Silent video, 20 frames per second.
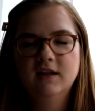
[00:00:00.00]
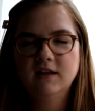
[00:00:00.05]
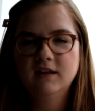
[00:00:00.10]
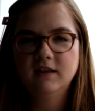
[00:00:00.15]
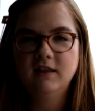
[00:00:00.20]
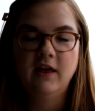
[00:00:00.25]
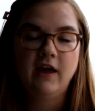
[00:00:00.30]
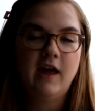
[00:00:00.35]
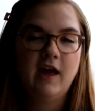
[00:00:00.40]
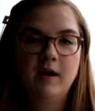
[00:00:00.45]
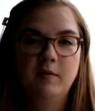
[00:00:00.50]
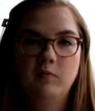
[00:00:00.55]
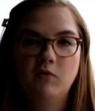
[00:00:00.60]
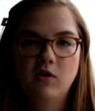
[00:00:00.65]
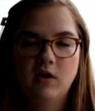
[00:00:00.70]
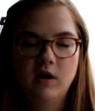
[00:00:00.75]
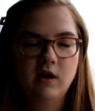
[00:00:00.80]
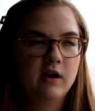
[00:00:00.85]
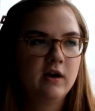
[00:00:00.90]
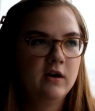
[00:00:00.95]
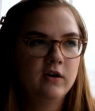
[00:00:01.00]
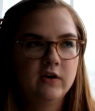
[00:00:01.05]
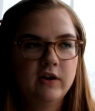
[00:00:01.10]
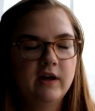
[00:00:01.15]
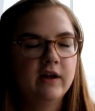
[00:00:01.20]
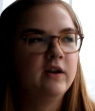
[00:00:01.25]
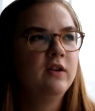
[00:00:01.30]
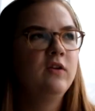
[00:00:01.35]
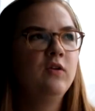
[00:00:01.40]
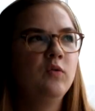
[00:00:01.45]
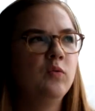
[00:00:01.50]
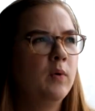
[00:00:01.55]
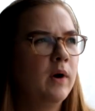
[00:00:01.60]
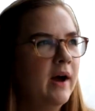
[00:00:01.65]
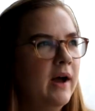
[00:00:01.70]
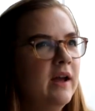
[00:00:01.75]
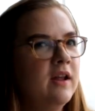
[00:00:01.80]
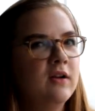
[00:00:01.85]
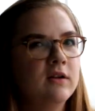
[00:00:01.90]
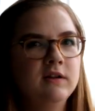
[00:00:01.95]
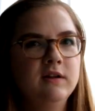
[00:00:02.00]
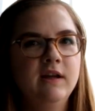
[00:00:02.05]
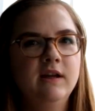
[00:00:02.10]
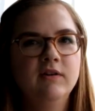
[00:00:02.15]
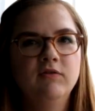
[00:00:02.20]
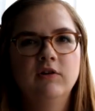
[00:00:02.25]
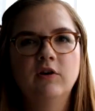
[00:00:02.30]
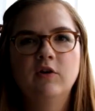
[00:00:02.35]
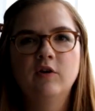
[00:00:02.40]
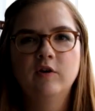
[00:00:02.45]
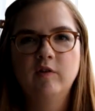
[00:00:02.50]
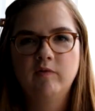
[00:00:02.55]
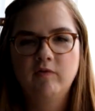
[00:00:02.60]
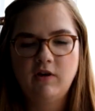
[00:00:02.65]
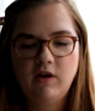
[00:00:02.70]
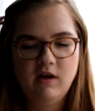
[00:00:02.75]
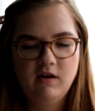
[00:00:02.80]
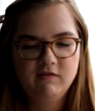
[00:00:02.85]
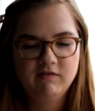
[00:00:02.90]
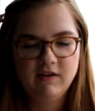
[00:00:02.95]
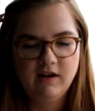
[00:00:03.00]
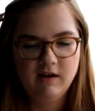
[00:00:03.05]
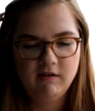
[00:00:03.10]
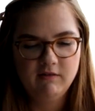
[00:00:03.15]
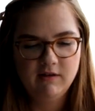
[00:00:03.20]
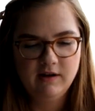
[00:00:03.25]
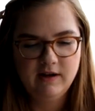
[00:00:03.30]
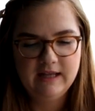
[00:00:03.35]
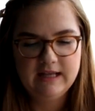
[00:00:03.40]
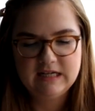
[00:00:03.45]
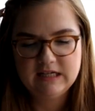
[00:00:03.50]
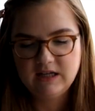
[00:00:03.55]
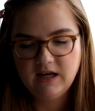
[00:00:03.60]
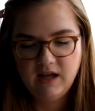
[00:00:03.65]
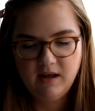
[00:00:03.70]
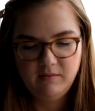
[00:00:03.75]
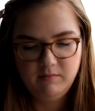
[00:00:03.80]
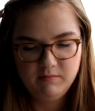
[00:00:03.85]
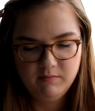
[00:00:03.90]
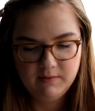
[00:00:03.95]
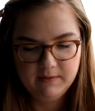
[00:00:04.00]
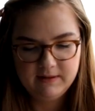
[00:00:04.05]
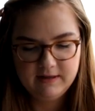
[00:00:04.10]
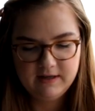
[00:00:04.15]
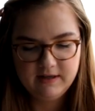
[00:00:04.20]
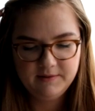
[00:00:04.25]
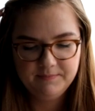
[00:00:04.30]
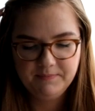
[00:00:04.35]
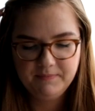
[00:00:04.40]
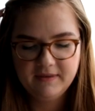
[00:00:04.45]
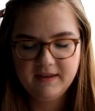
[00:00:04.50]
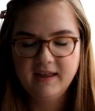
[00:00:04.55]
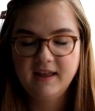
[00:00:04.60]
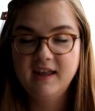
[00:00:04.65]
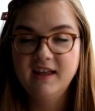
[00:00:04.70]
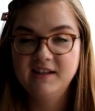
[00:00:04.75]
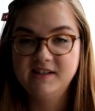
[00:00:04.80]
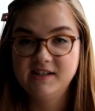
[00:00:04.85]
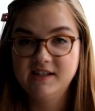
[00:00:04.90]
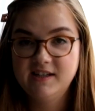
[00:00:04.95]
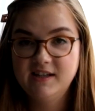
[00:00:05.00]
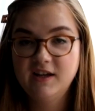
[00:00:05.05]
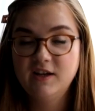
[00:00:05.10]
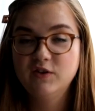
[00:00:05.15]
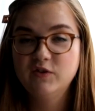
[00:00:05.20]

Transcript: The camera cut out. I don't know why it only records for half an hour at a time, but it did.